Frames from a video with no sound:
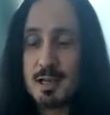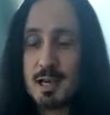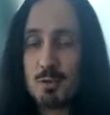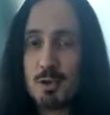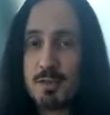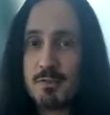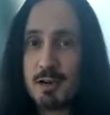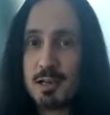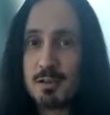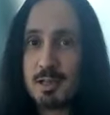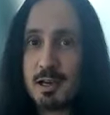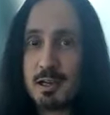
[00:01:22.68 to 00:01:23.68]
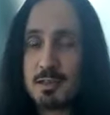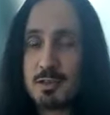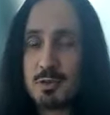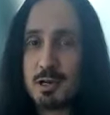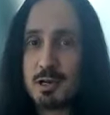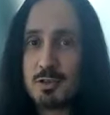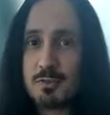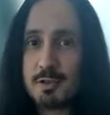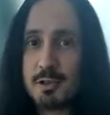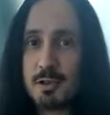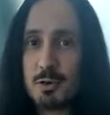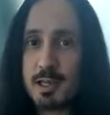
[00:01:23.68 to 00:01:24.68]
And we finally got
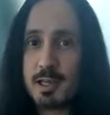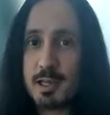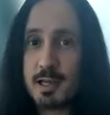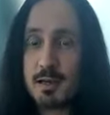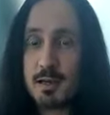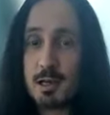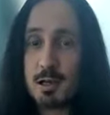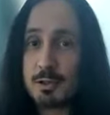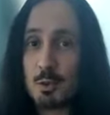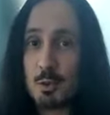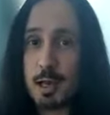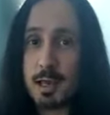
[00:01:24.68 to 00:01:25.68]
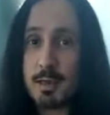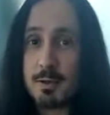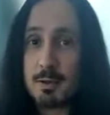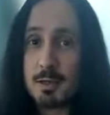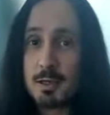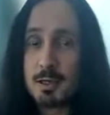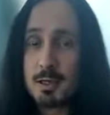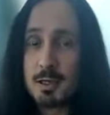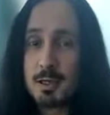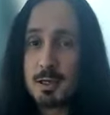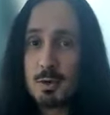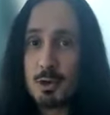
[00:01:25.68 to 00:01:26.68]
Crownshift going. And along the way,
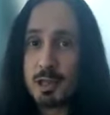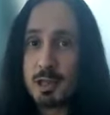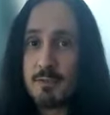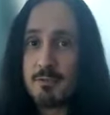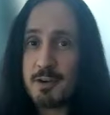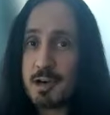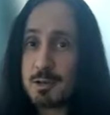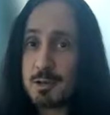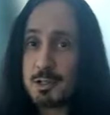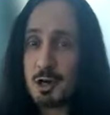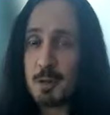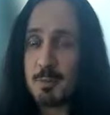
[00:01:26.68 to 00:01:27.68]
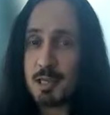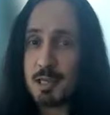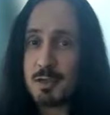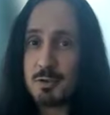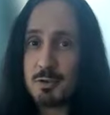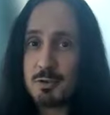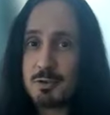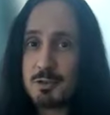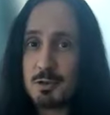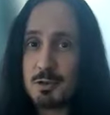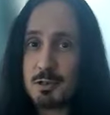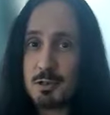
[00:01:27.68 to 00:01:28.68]
we found Tommy, who's
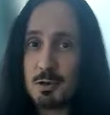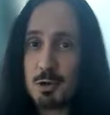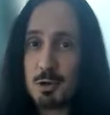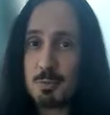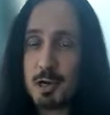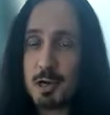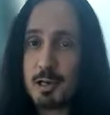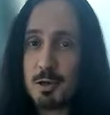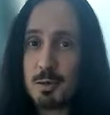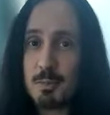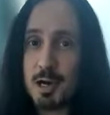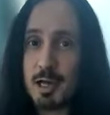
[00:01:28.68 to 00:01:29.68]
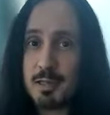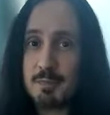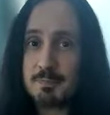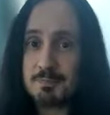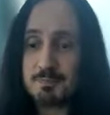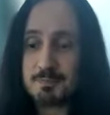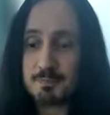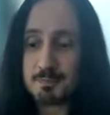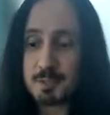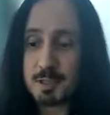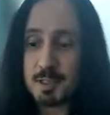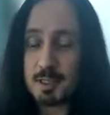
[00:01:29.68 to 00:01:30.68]
also an old buddy of mine,
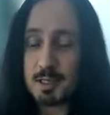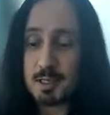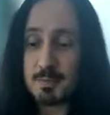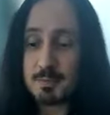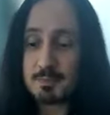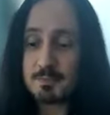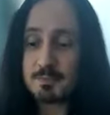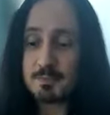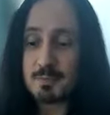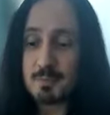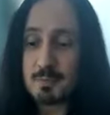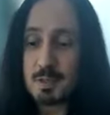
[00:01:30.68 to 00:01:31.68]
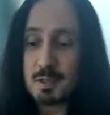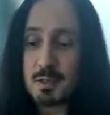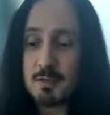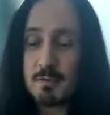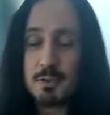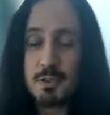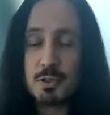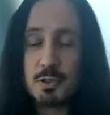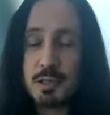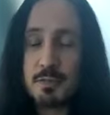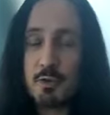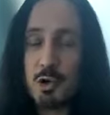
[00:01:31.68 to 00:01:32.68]
uh,
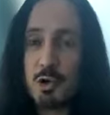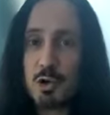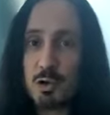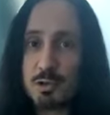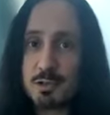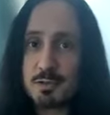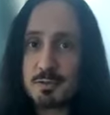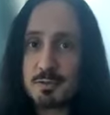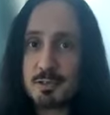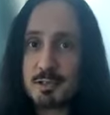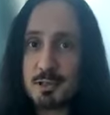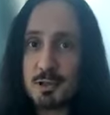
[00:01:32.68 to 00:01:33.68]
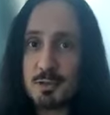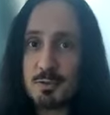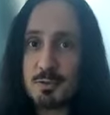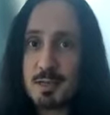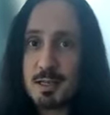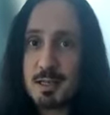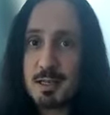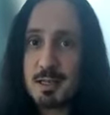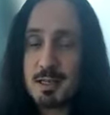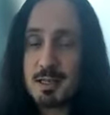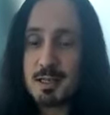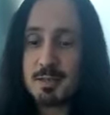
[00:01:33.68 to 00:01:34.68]
doing the vocals. So
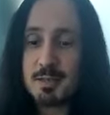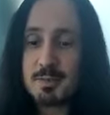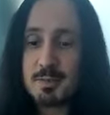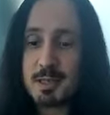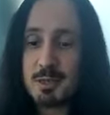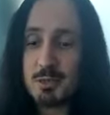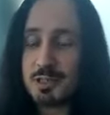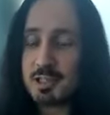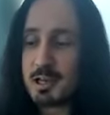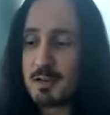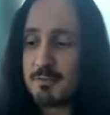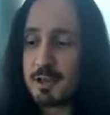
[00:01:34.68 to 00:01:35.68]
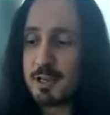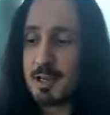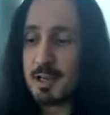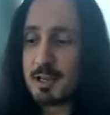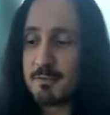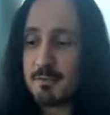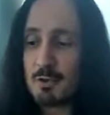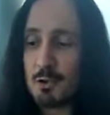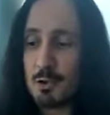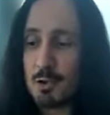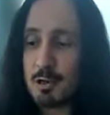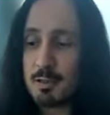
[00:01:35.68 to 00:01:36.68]
it was kind of like a
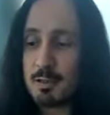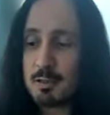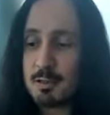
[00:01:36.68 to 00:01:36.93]
four